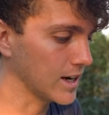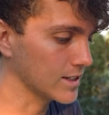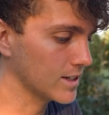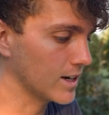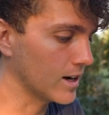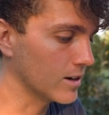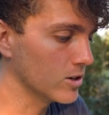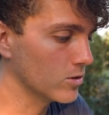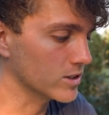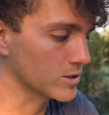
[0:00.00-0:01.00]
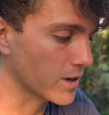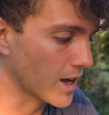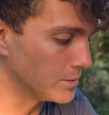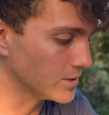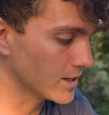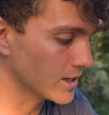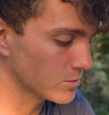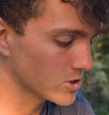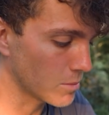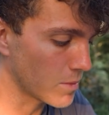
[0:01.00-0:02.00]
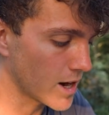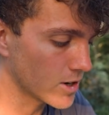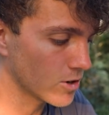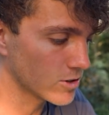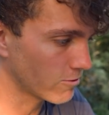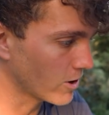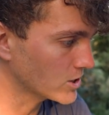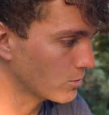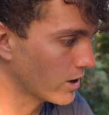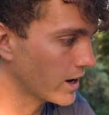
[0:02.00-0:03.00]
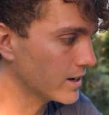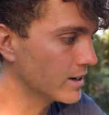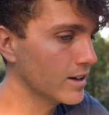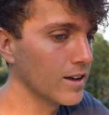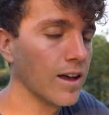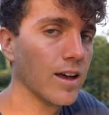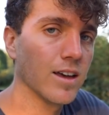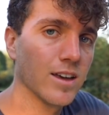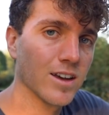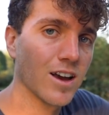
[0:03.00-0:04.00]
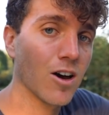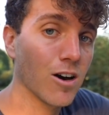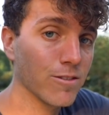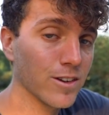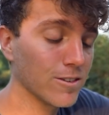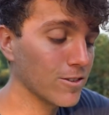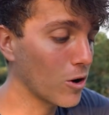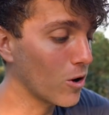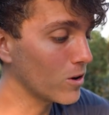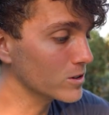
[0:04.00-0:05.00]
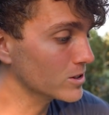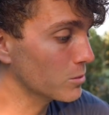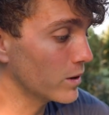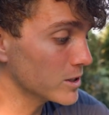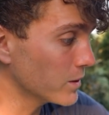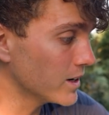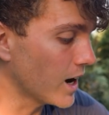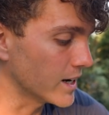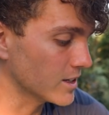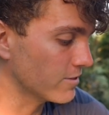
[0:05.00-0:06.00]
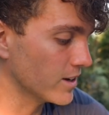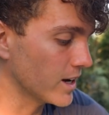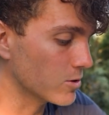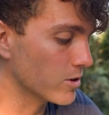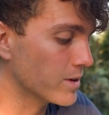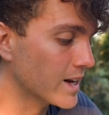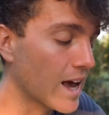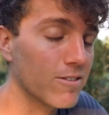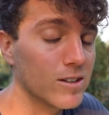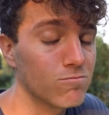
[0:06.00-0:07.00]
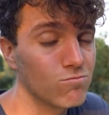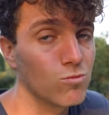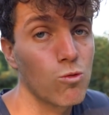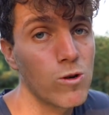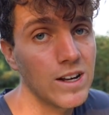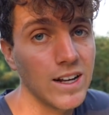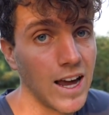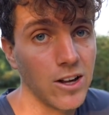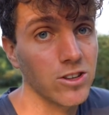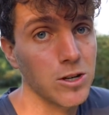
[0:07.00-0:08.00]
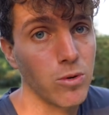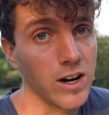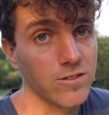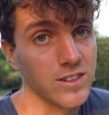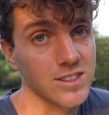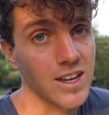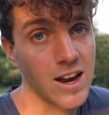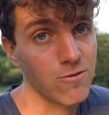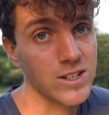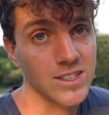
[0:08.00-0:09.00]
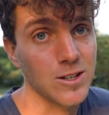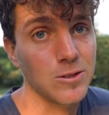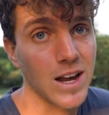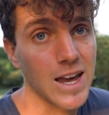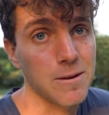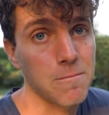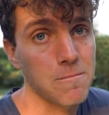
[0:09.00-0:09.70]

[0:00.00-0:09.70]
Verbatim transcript: next here. Got some capsicum, tomatoes, fresh bread, coffee of course. But it's been nice. I feel like we've been having really healthy breakfasts every single day.